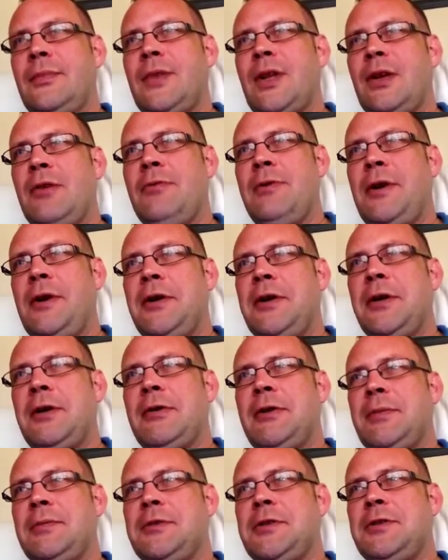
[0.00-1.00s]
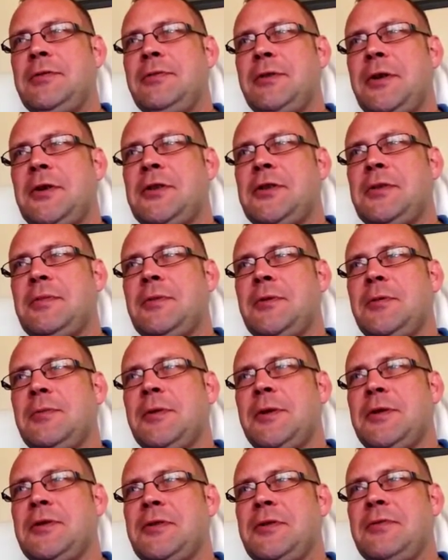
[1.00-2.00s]
a very corrupt chief constable,
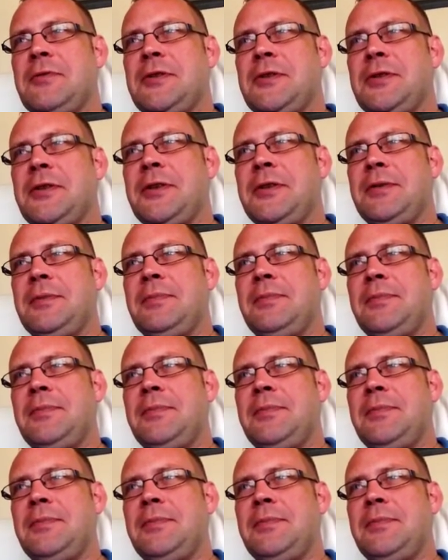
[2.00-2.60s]
because obviously